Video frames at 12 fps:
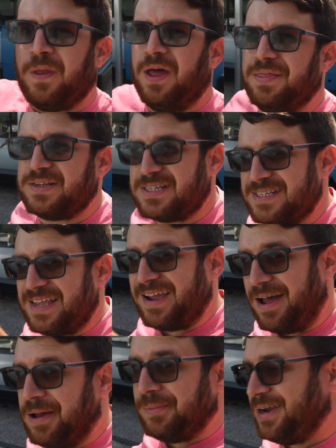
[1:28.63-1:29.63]
And this is a
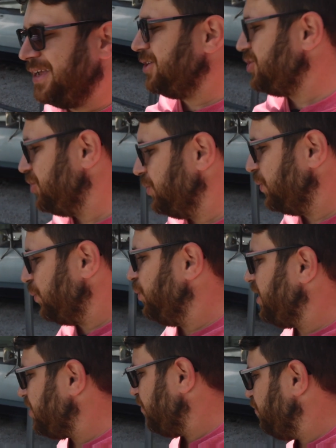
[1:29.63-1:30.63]
common issue
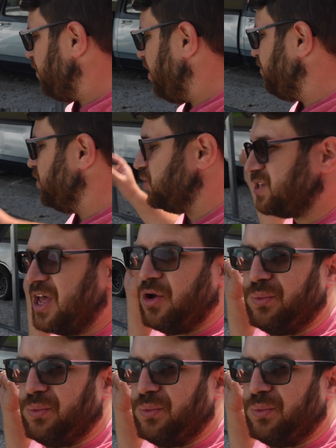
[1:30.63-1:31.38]
with Volvos.